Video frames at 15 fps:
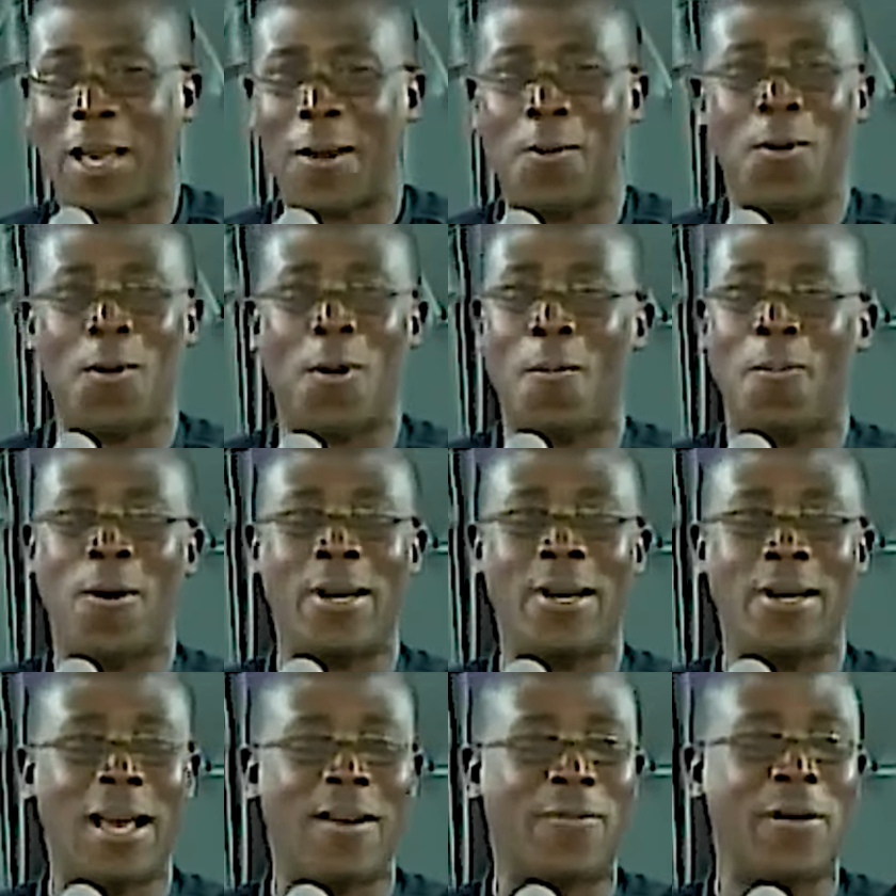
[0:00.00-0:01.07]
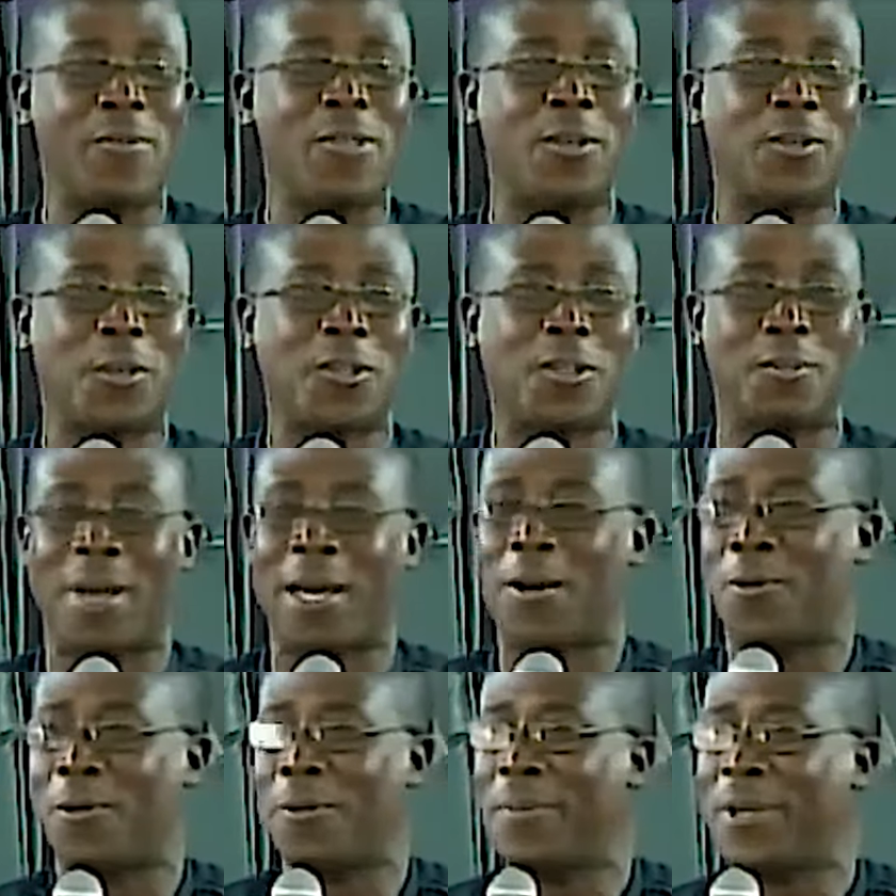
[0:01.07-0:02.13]
I woke up one day, I found Jesus in my
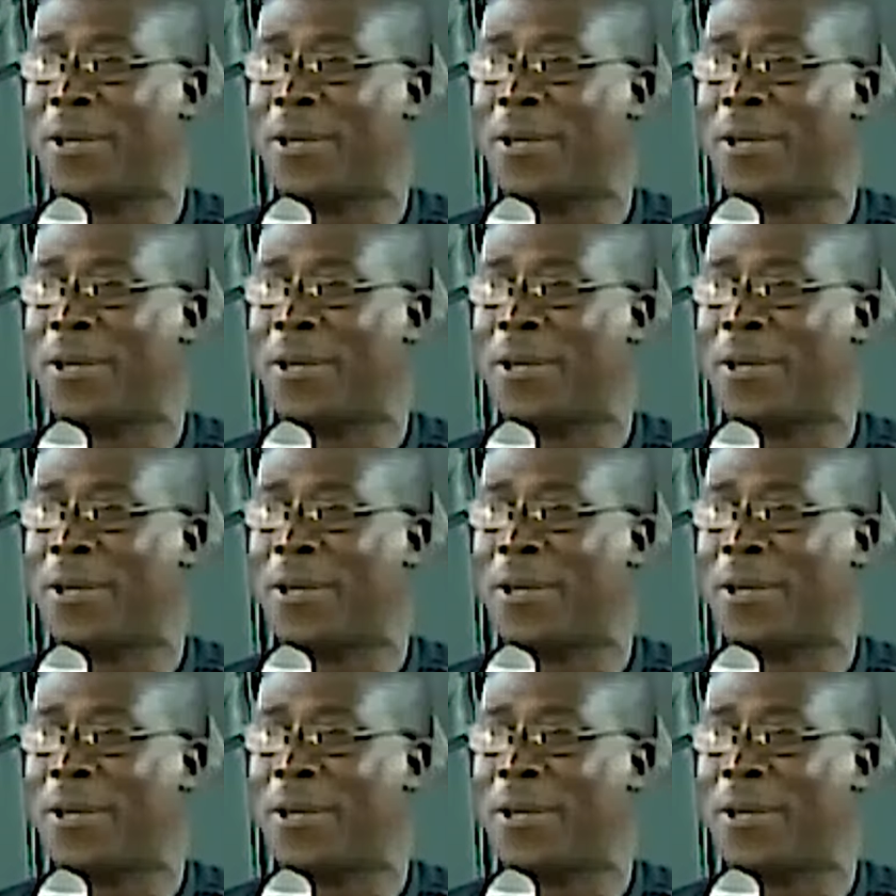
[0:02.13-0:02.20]
room.